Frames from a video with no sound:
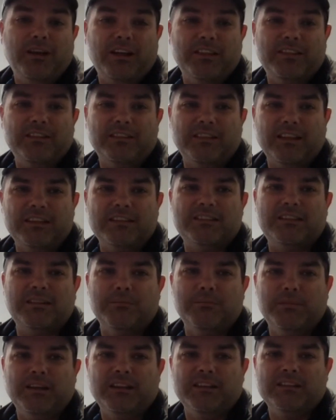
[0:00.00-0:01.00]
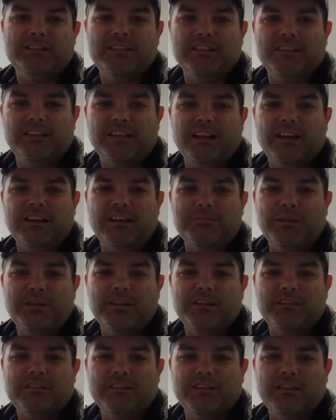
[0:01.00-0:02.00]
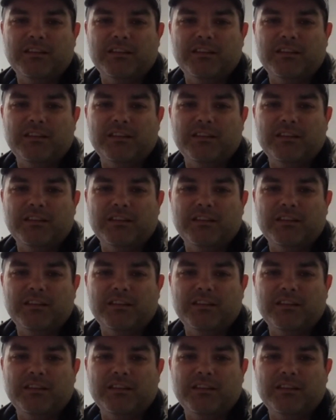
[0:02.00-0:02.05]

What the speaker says: I think that's the biggest thing I could probably say.